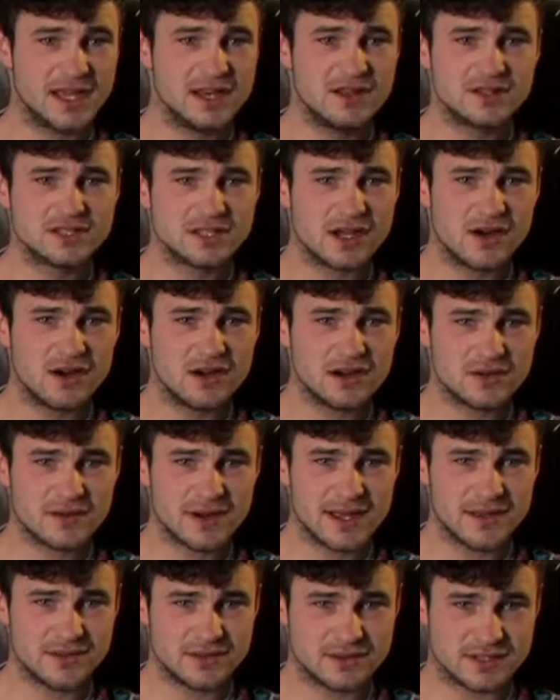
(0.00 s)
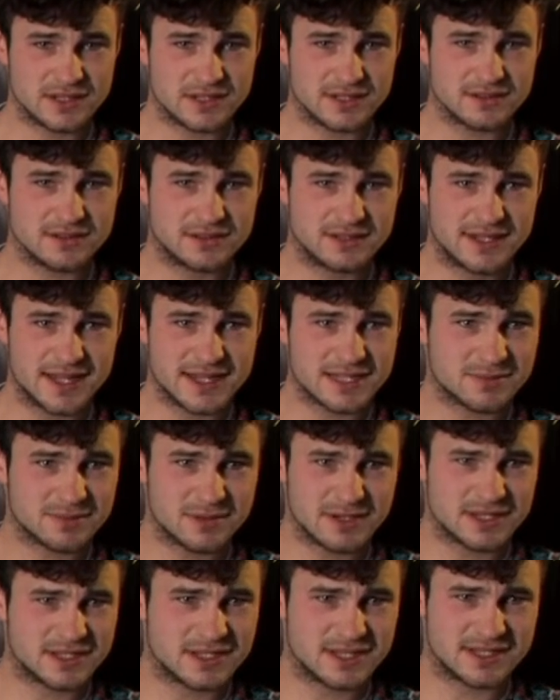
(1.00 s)
He looked all around,
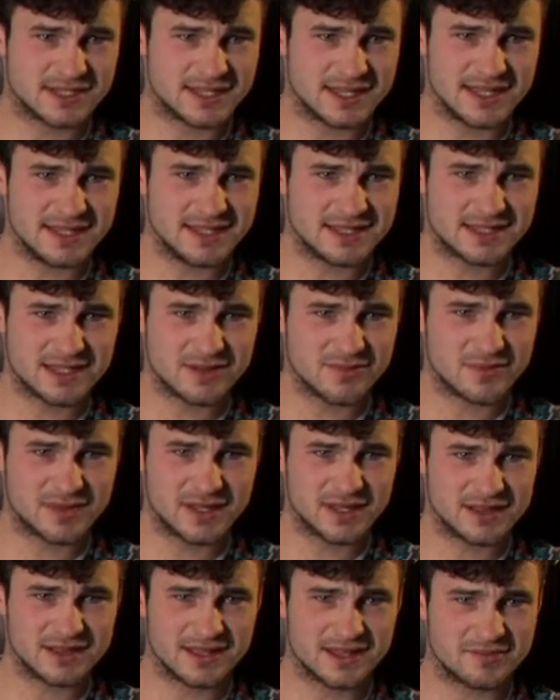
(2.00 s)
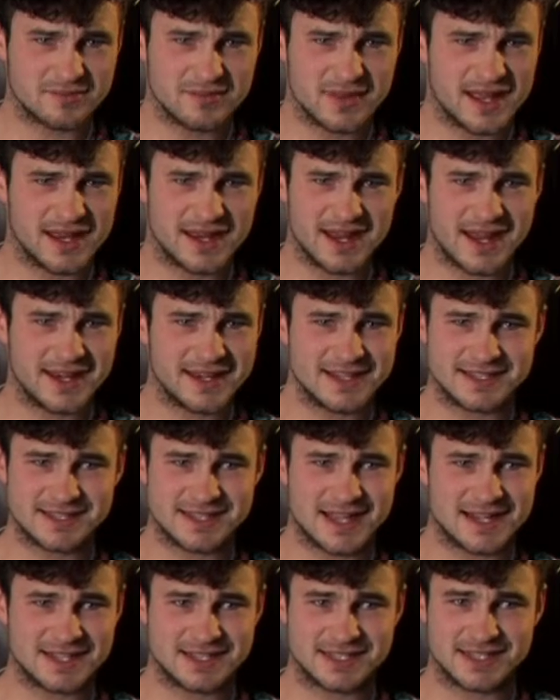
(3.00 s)
desperate to see something that made any
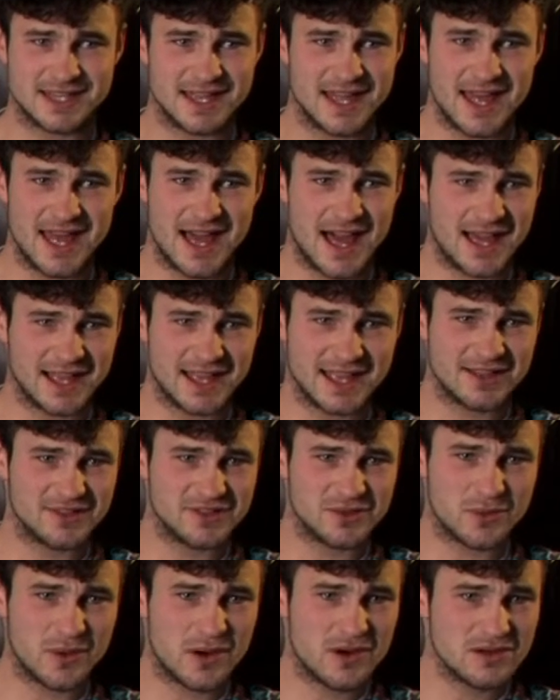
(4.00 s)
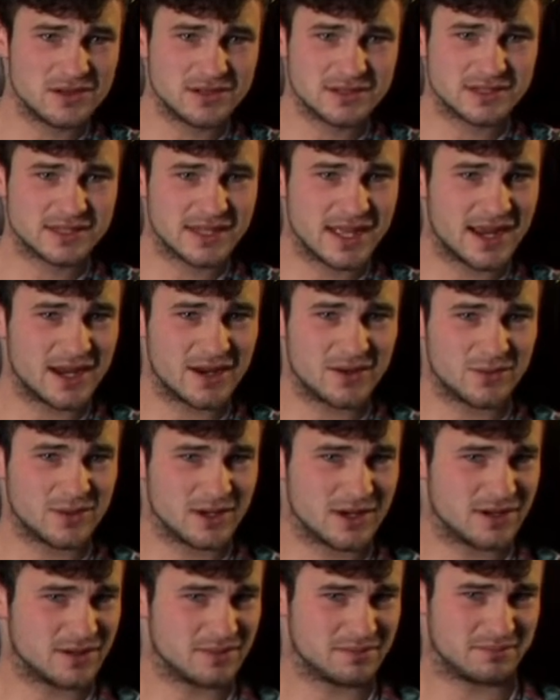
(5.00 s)
sense. Hanging on the walls there
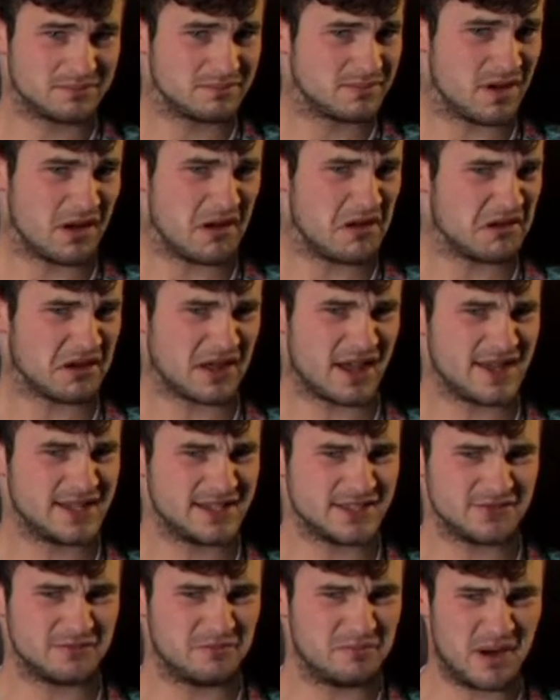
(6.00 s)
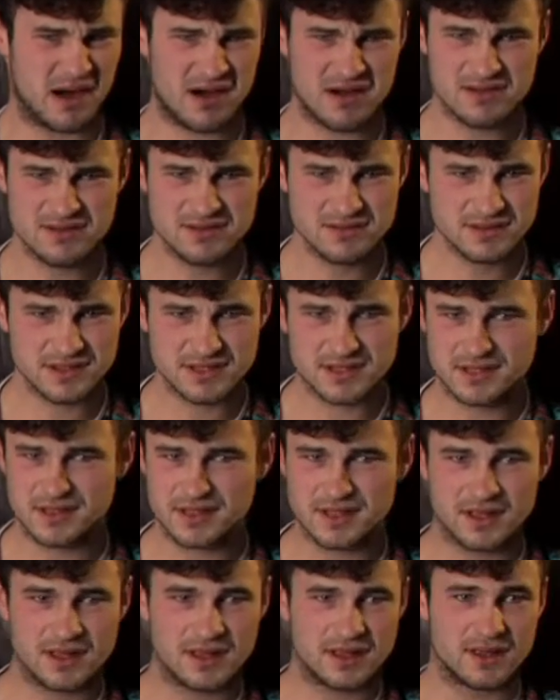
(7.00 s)
were all kinds of bongs.
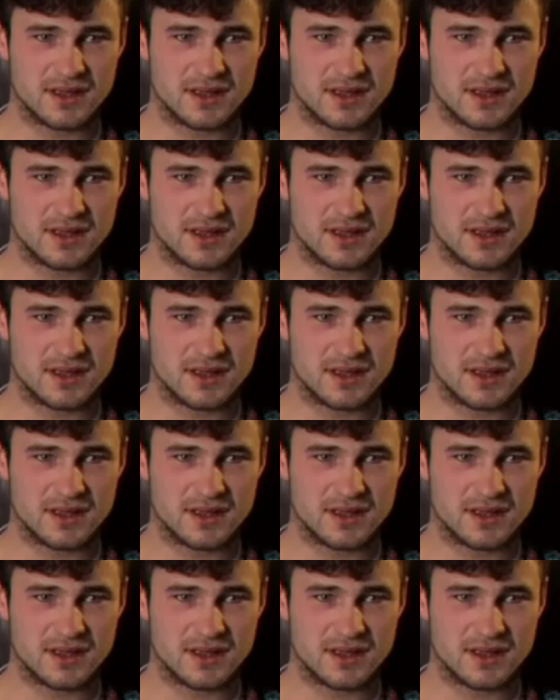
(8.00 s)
